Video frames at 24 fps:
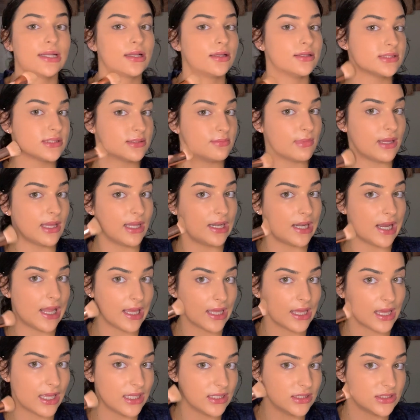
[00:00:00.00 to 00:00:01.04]
down to my
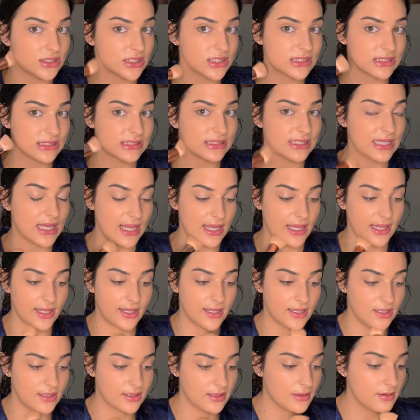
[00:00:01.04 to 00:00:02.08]
neck. I just
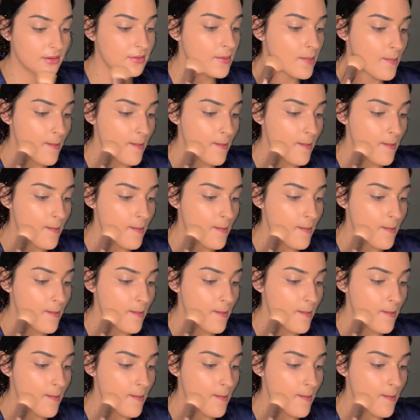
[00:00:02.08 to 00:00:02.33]
tanned,